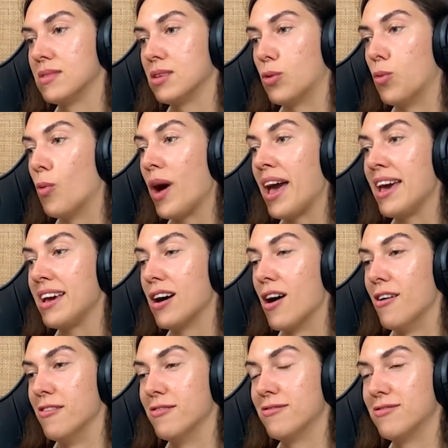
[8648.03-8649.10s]
way
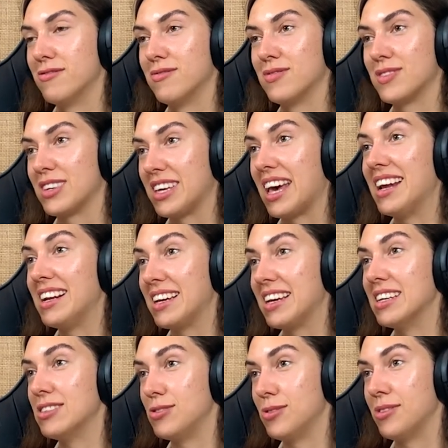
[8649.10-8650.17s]
of getting
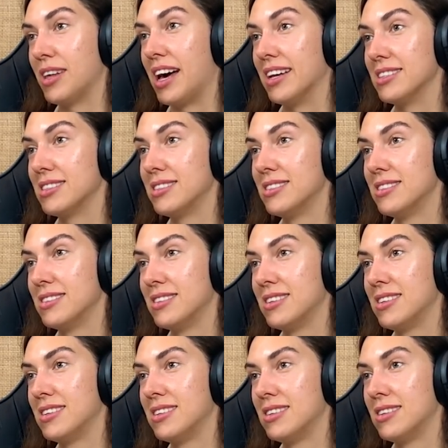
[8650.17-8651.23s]
into that
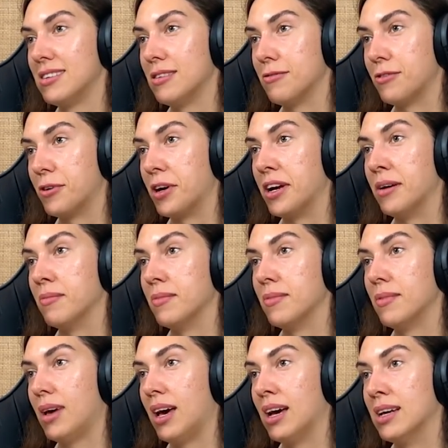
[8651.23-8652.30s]
for him
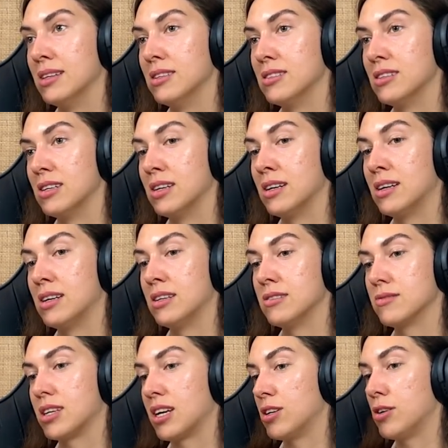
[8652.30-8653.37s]
and uh,
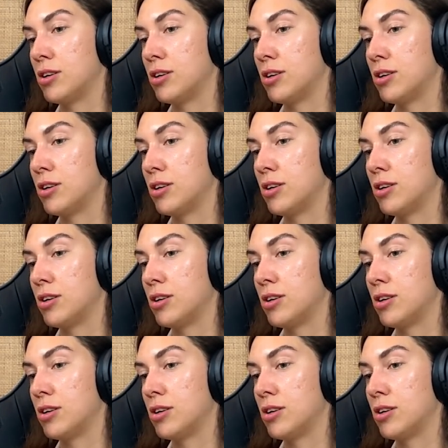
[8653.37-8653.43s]
a good